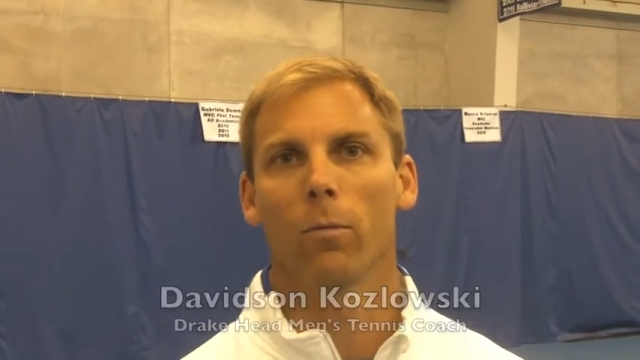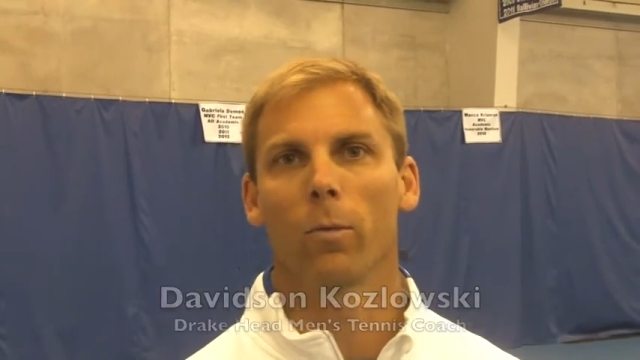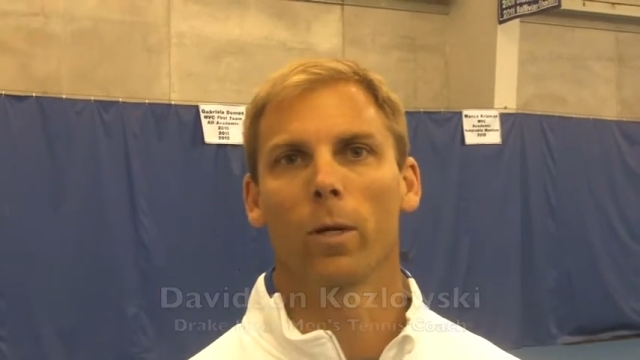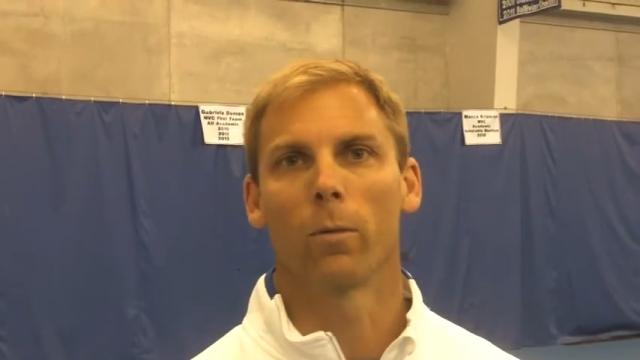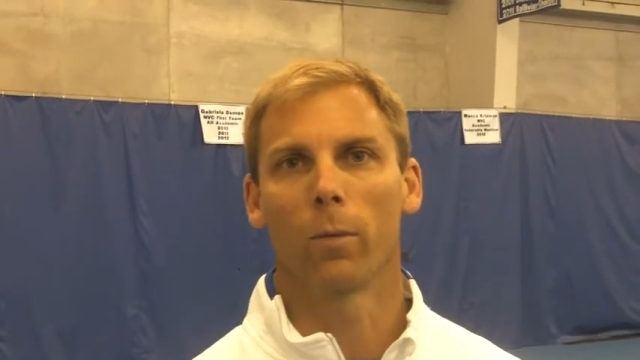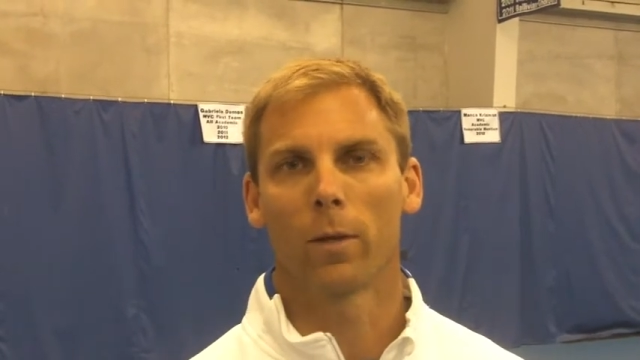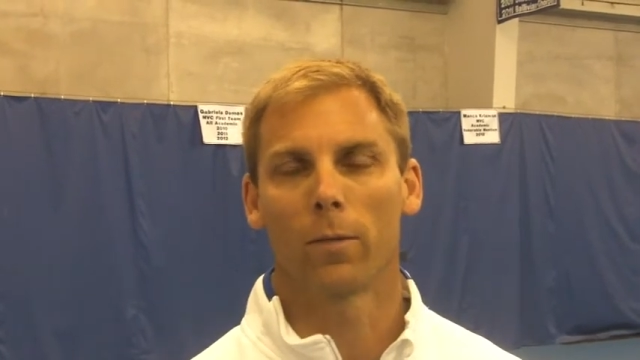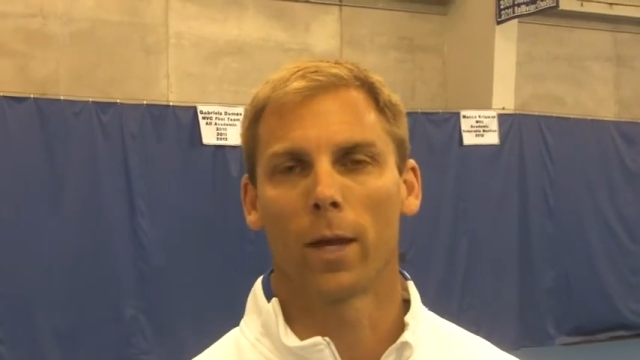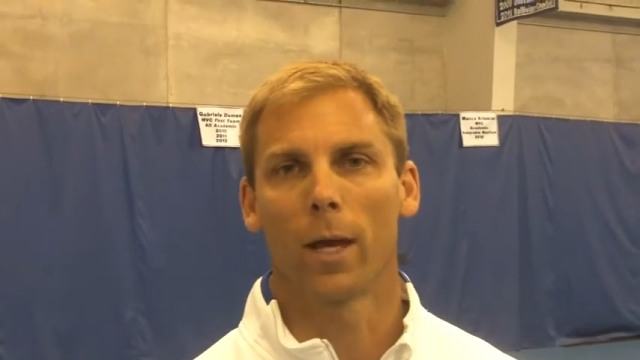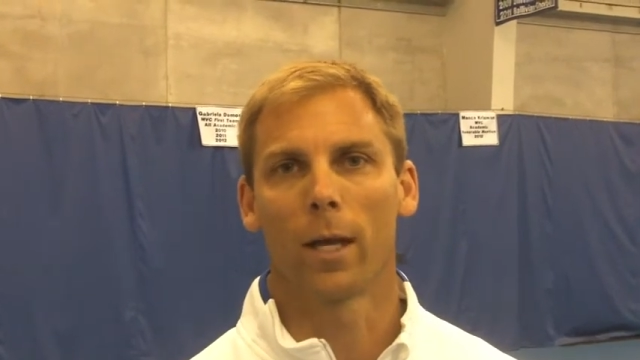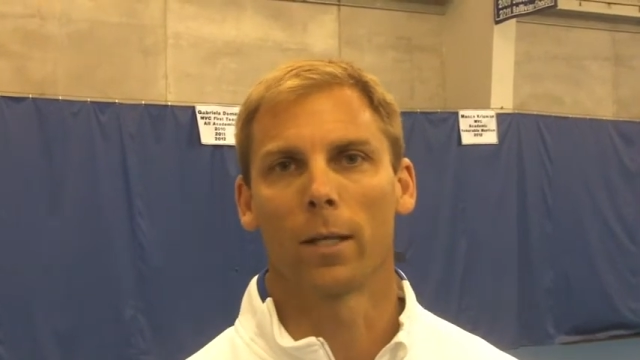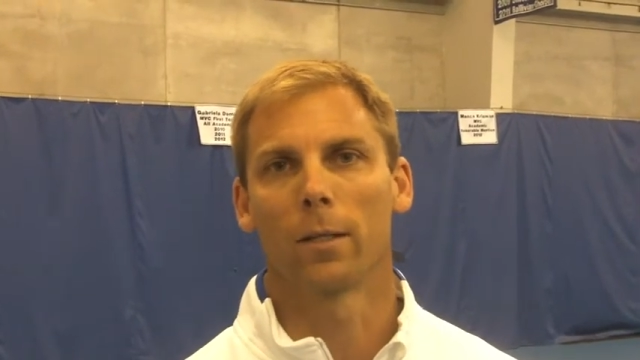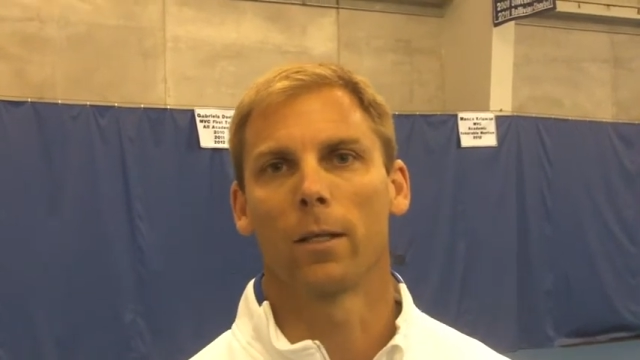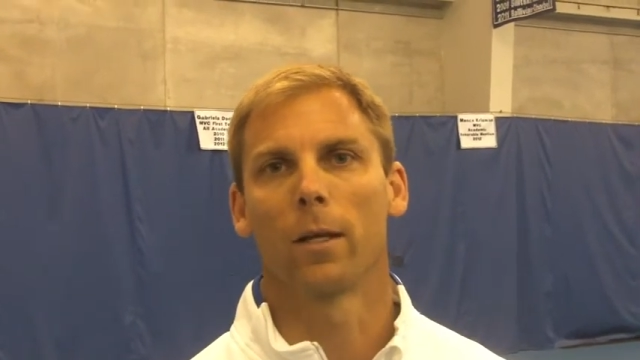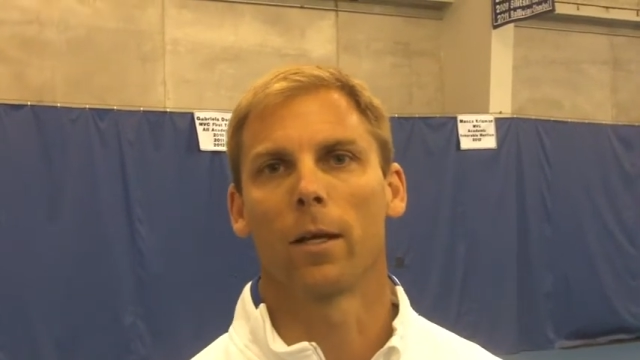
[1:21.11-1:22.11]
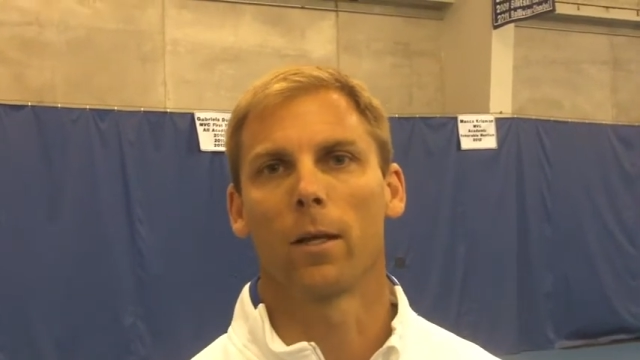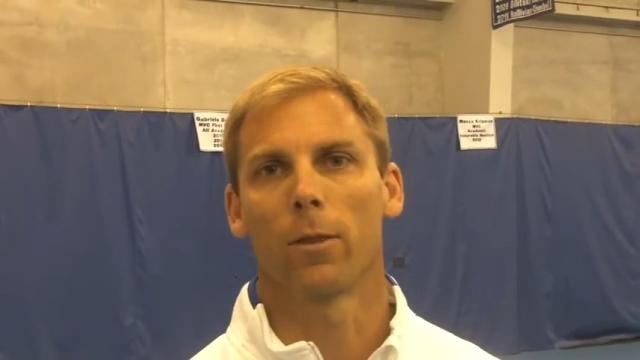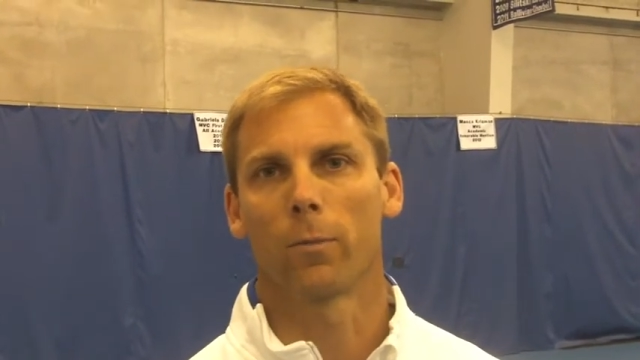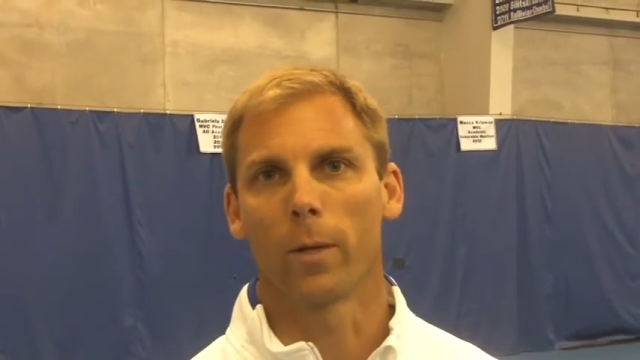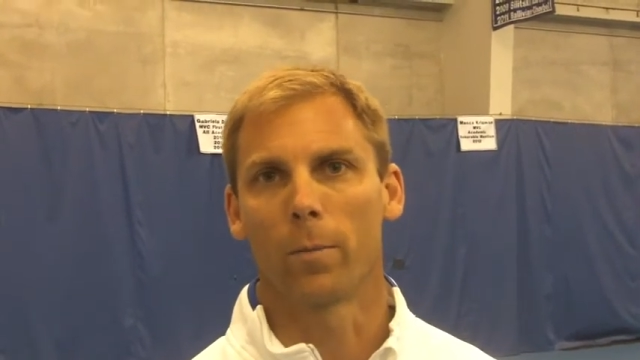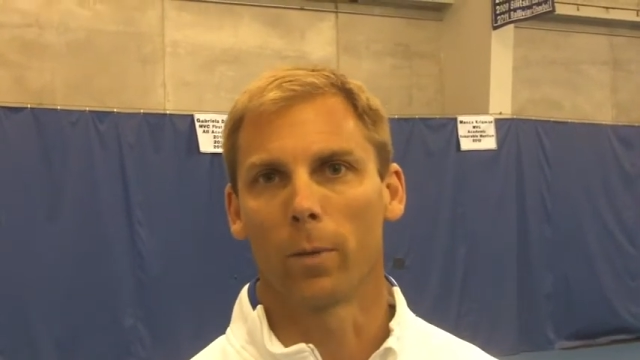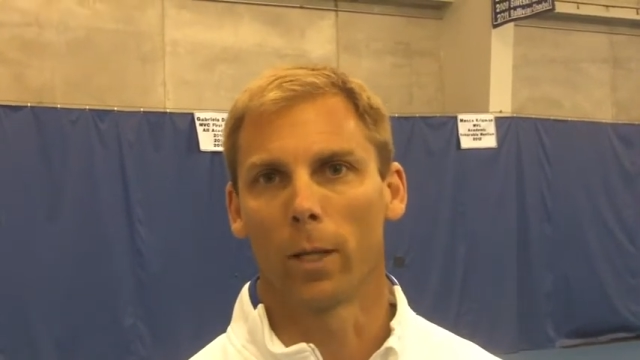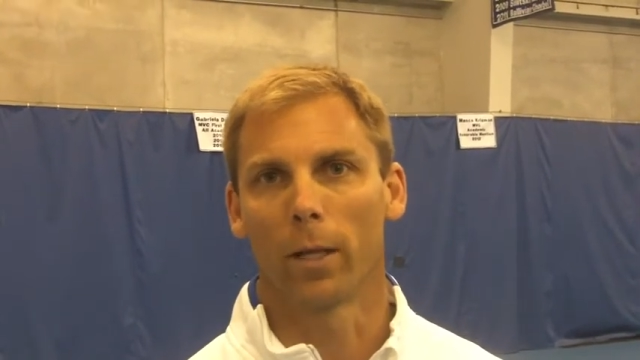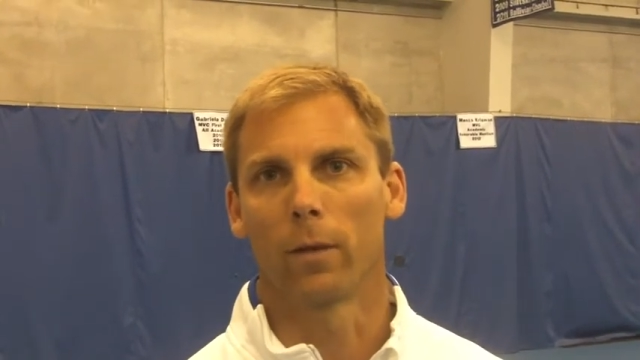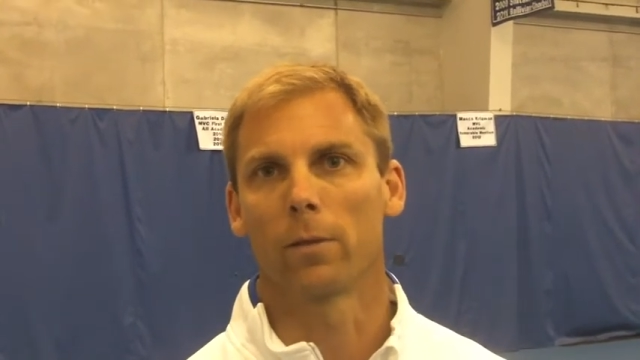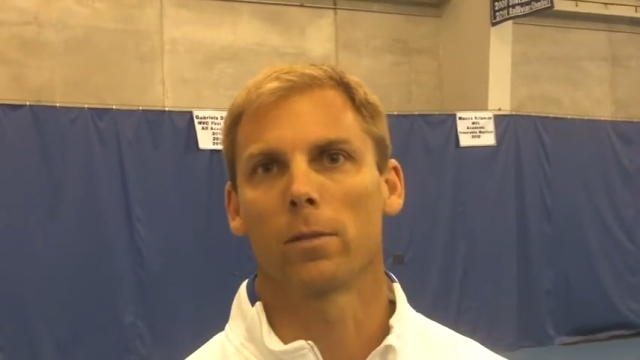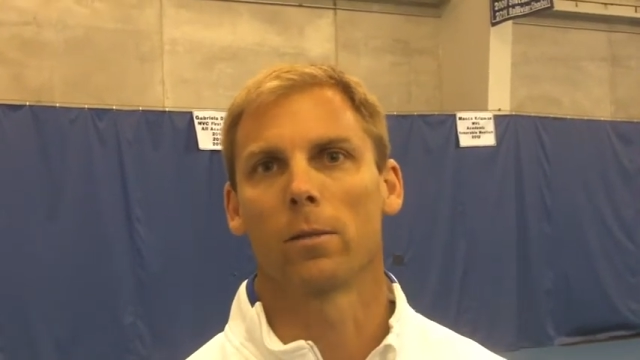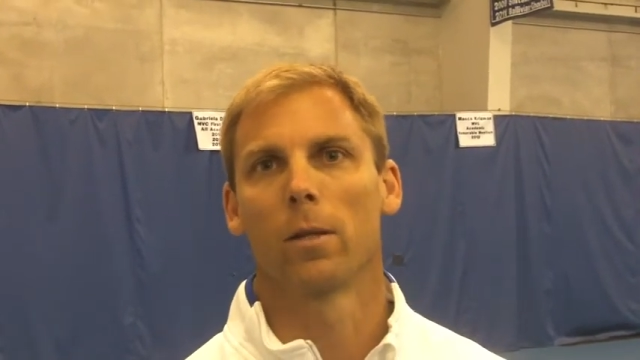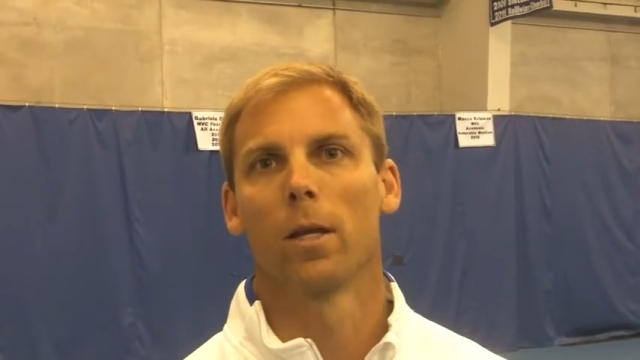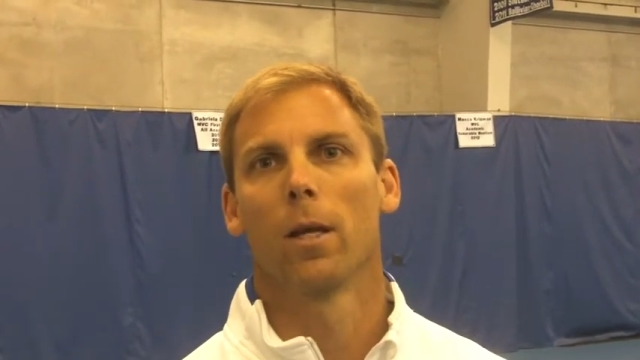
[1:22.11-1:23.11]
we've had three
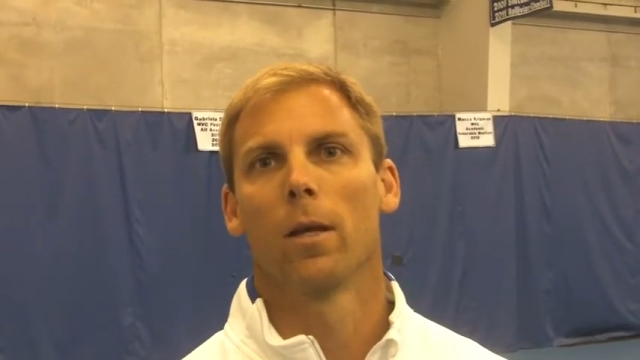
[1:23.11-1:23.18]
players